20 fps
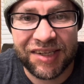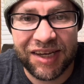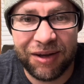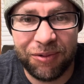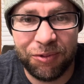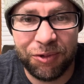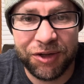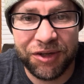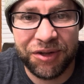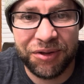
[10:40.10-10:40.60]

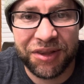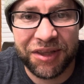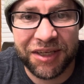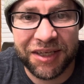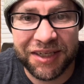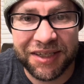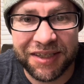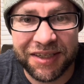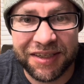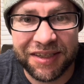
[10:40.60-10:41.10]
what you
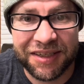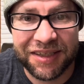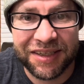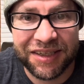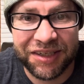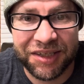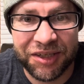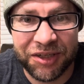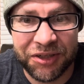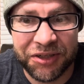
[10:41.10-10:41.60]
think,
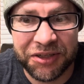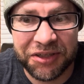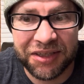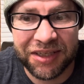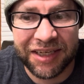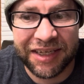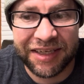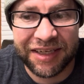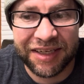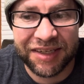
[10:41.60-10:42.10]
you know,
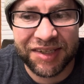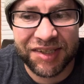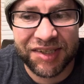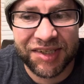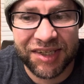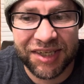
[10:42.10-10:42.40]
like it